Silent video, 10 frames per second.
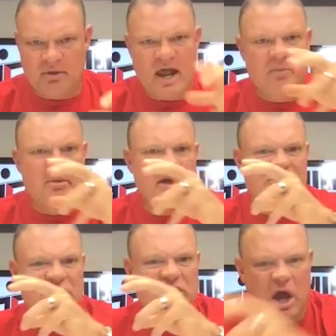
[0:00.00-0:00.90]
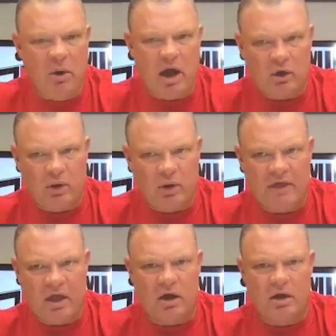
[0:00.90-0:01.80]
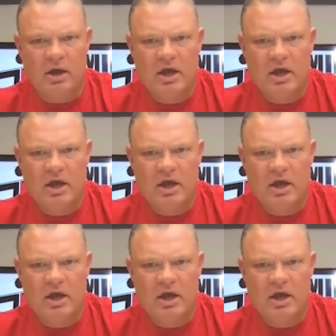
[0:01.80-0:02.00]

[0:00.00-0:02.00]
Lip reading: and everybody needs to know how great they are.